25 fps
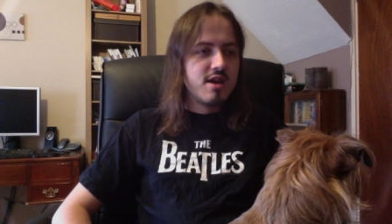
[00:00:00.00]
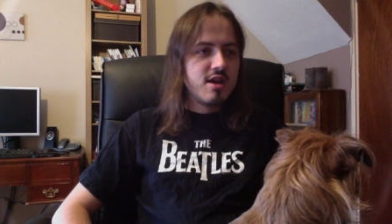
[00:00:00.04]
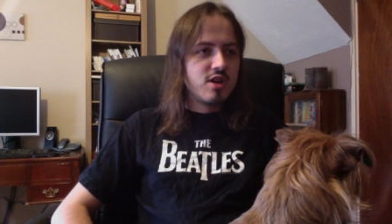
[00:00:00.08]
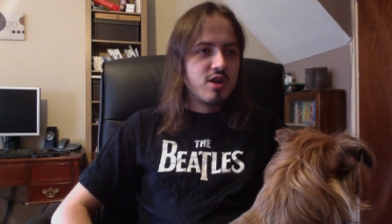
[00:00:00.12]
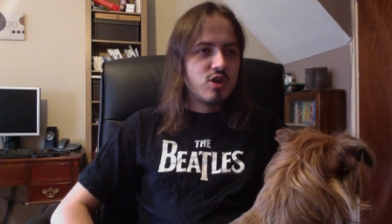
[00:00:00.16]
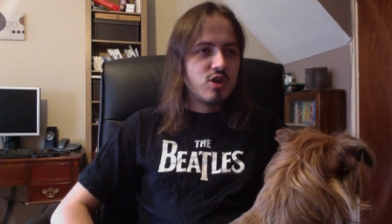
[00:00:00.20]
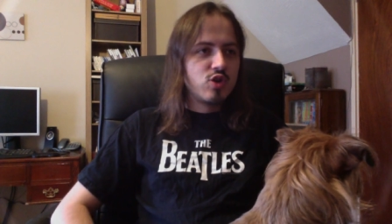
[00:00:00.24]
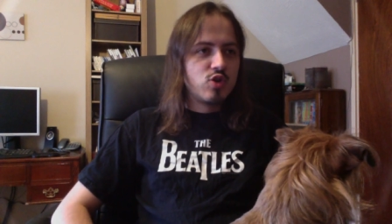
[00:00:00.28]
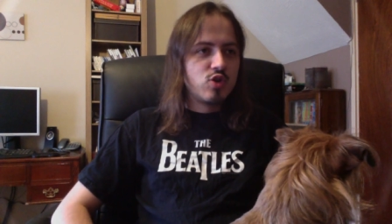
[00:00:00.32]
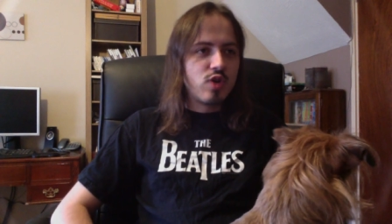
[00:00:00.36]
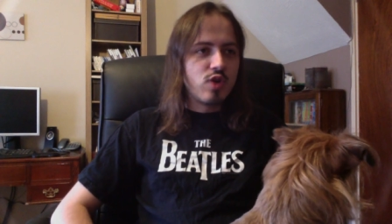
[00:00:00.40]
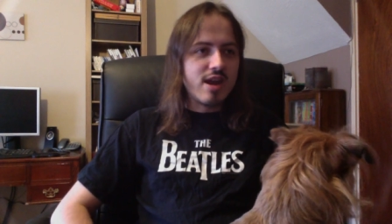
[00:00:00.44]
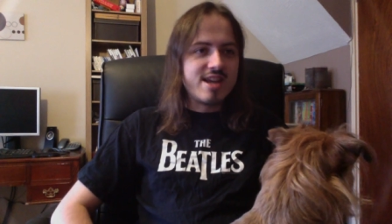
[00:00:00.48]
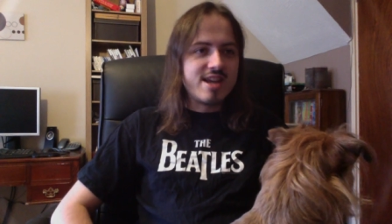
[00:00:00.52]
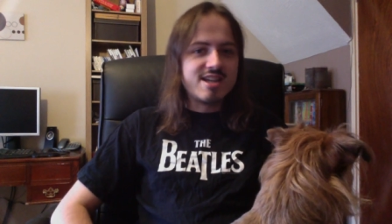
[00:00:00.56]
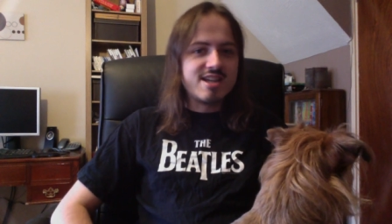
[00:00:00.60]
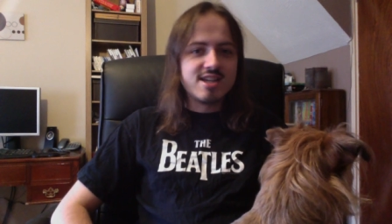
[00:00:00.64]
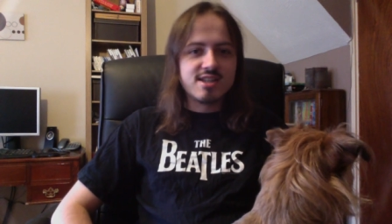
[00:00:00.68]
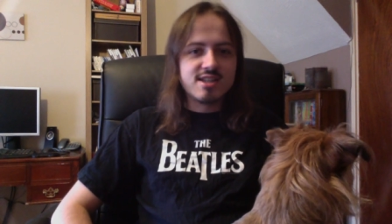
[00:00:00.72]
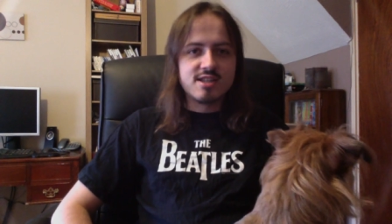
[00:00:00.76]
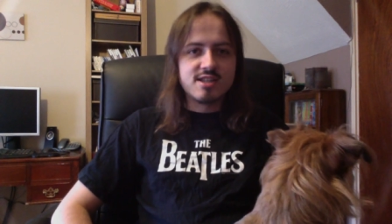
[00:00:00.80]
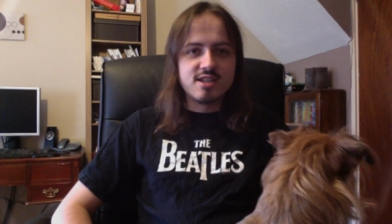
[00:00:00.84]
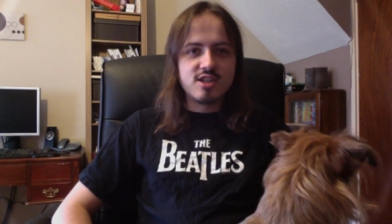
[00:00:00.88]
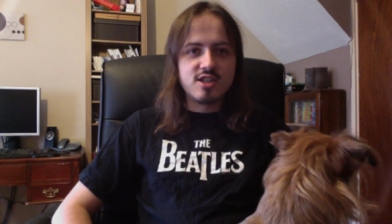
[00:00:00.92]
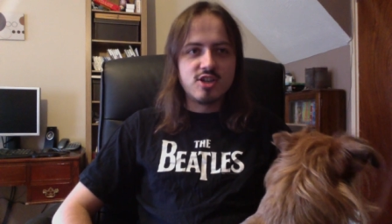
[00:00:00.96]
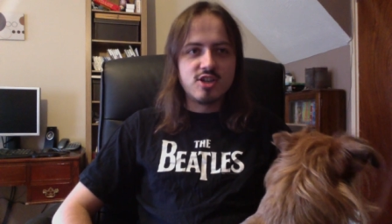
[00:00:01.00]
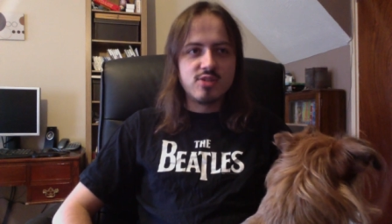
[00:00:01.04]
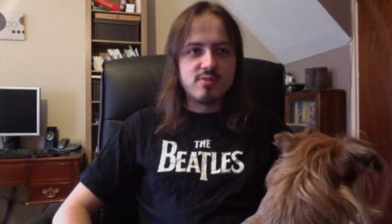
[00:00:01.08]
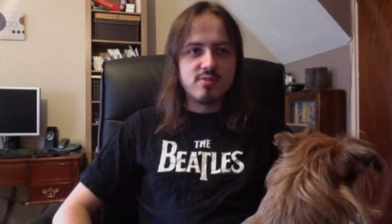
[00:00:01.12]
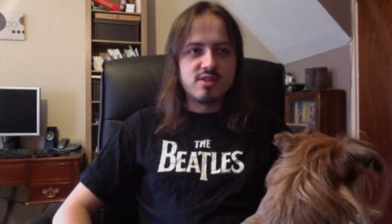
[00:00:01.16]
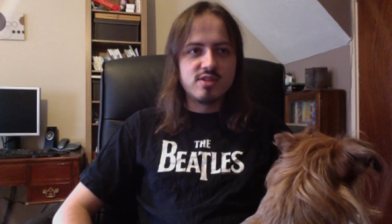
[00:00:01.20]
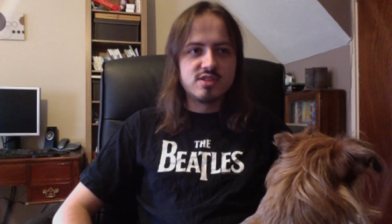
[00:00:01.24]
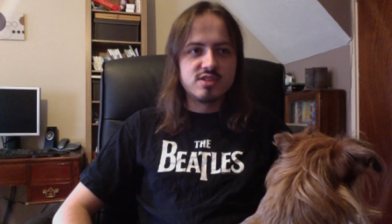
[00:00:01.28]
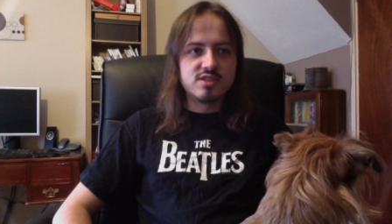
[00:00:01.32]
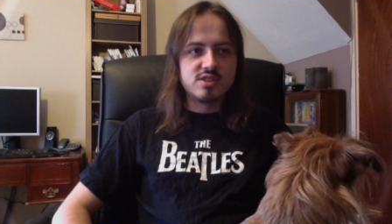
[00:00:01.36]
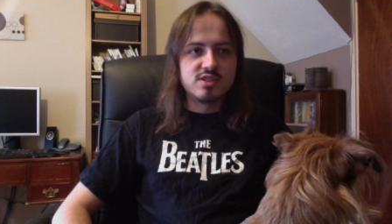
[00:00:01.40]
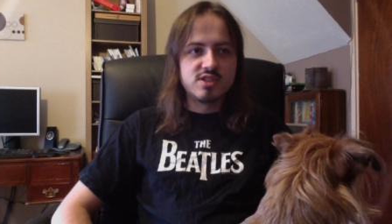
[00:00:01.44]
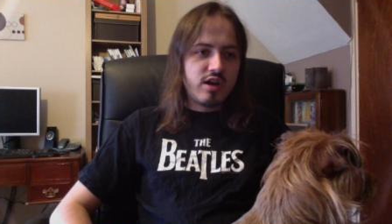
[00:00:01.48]
greater than
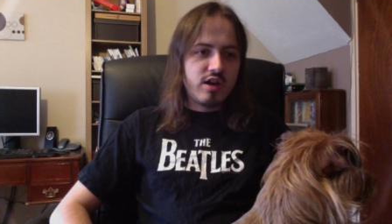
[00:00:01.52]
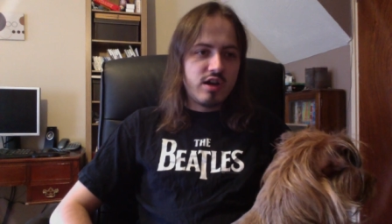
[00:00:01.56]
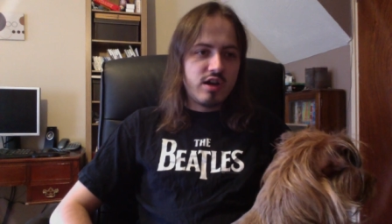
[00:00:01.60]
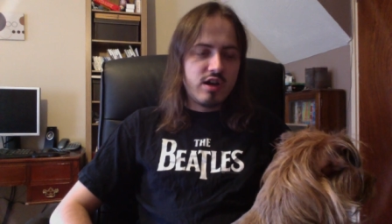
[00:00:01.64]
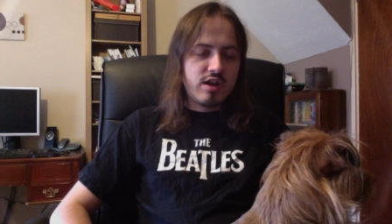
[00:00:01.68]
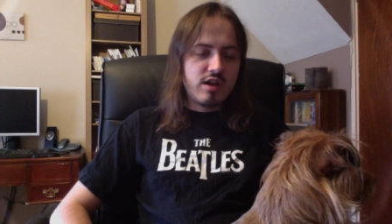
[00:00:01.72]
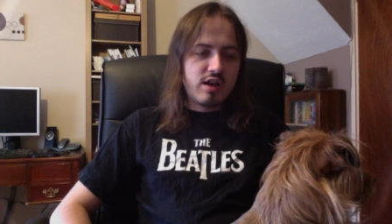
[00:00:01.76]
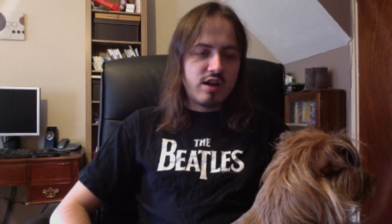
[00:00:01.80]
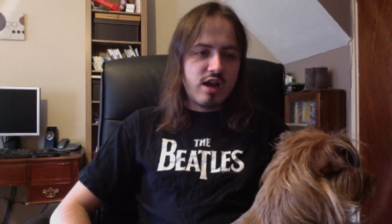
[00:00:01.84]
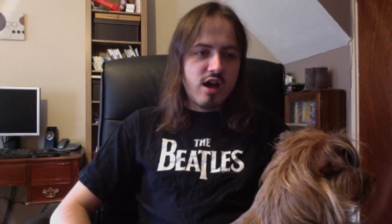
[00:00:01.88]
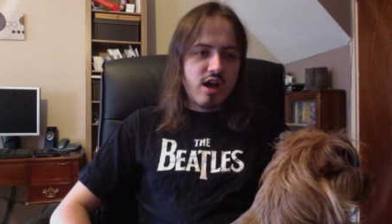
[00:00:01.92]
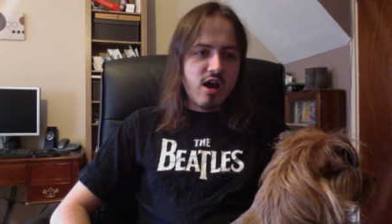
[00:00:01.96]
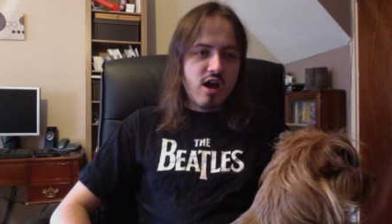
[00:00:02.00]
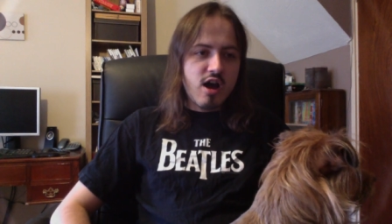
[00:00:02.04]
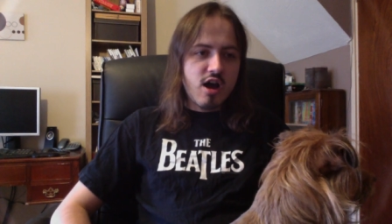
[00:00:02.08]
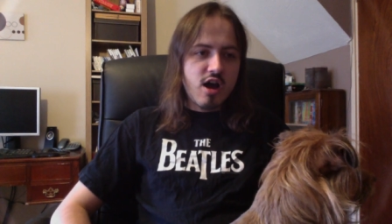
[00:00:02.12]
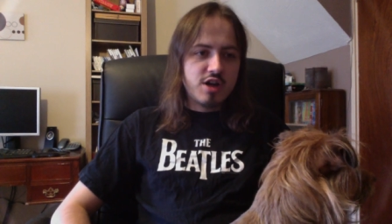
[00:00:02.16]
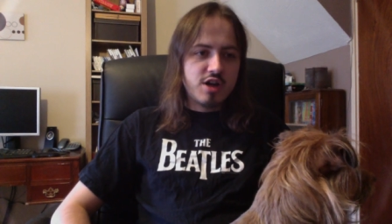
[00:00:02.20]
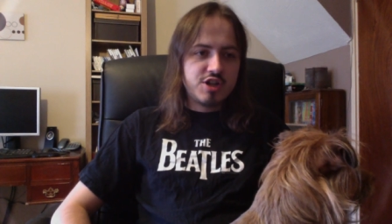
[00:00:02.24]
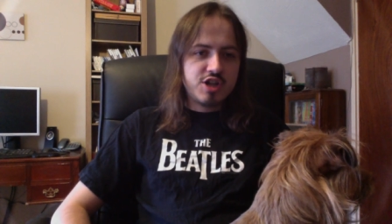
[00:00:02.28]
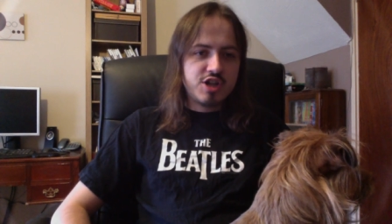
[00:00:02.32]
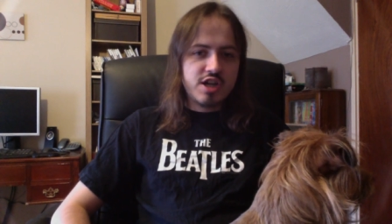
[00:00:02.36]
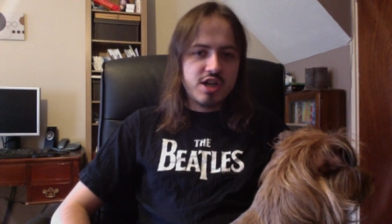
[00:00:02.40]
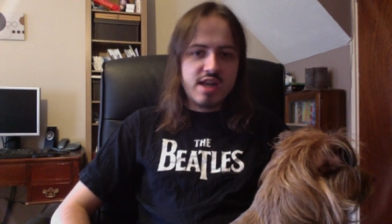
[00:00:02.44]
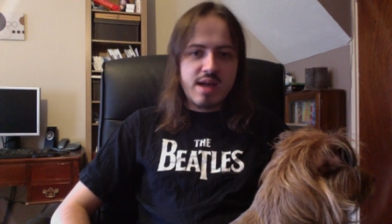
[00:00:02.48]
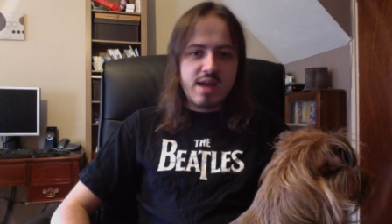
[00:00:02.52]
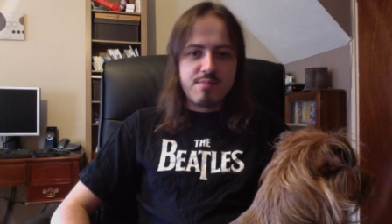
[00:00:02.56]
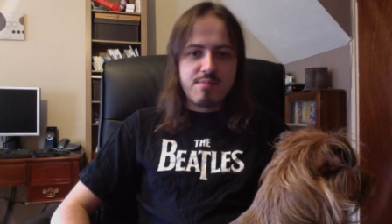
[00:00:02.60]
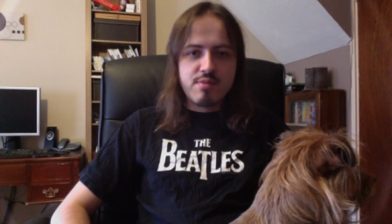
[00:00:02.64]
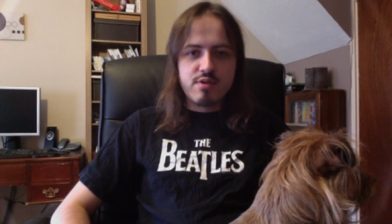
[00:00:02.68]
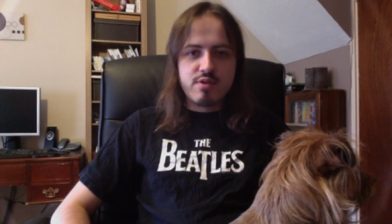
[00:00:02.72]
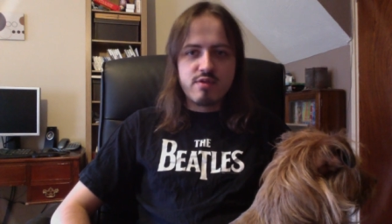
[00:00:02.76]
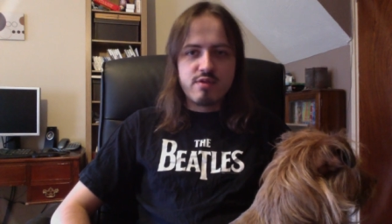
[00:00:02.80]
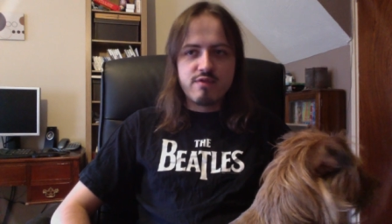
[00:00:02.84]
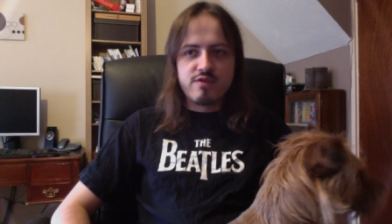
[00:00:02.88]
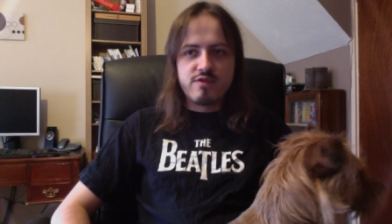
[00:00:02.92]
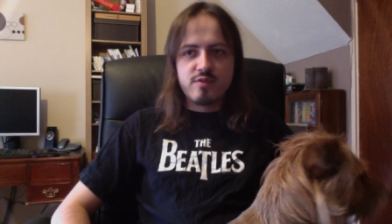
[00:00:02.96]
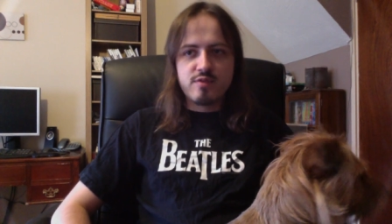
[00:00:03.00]
humans. A large
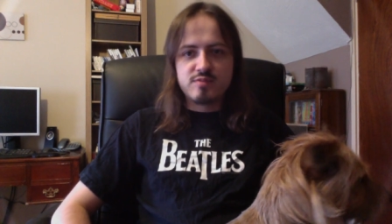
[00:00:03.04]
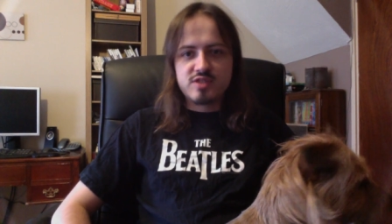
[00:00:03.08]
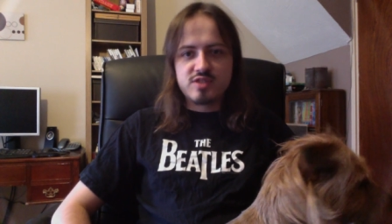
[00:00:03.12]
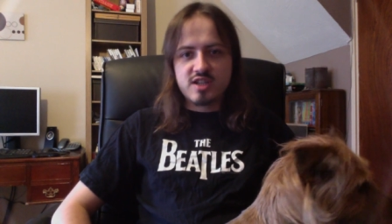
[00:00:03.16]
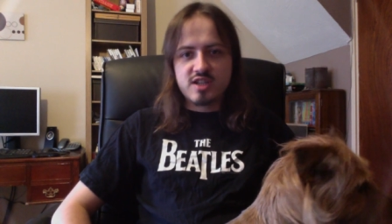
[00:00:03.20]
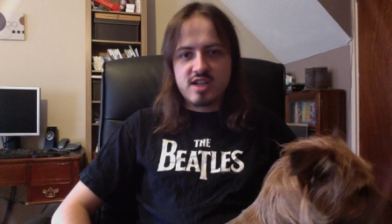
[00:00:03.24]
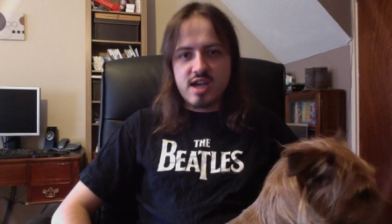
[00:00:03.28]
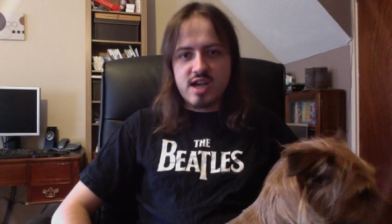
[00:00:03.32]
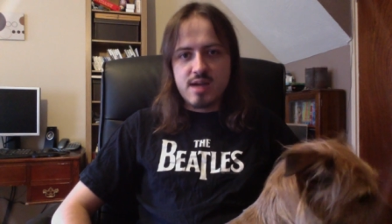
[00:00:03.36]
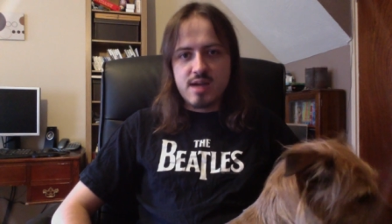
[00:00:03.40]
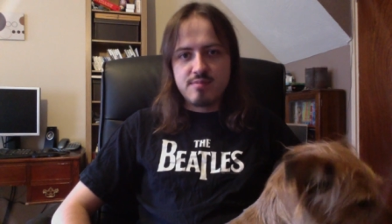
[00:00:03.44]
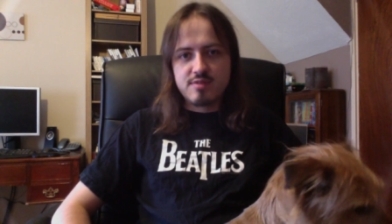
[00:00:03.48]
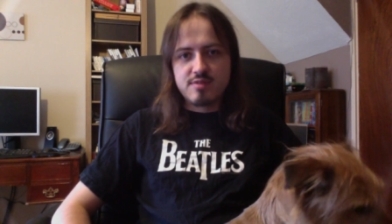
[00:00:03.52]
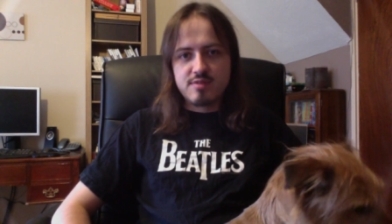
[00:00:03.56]
number of them succumbed